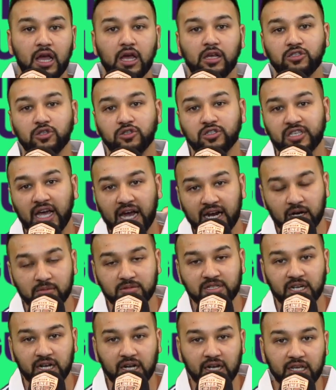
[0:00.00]
So sign up
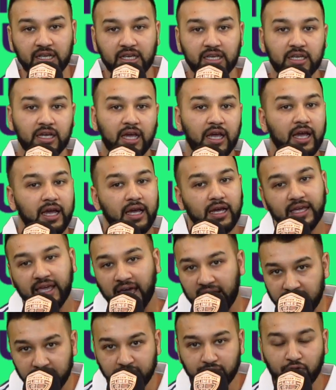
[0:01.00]
to the league.
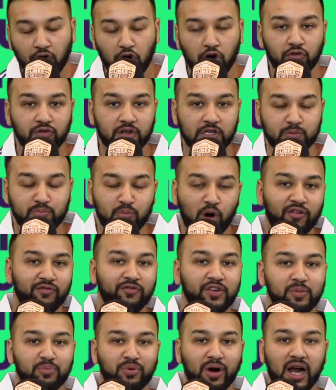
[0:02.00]
Get involved. There's
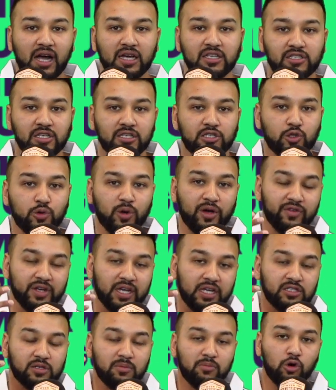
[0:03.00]
monthly prizes. Whoever
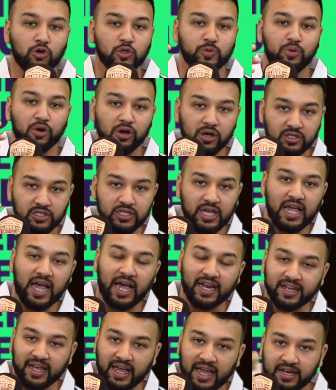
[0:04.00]
gets the most points
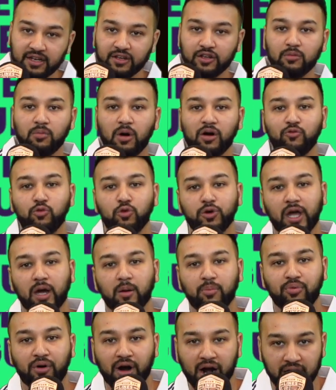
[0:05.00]
at the end of the month will get a
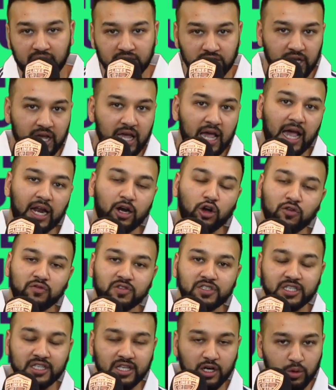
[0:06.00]
prize. And
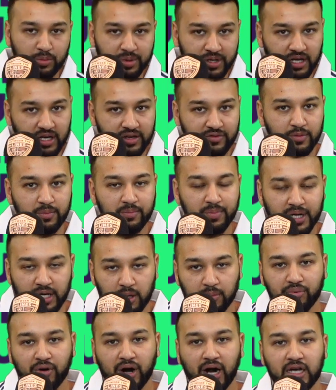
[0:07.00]
obviously there'll be an even
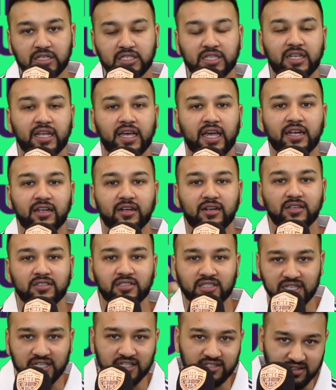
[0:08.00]
bigger prize at the end of the
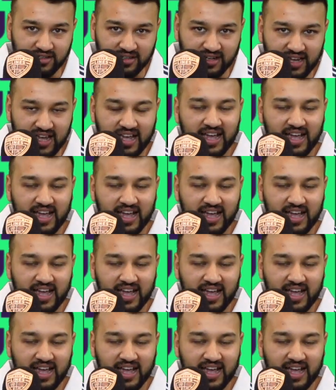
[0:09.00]
season.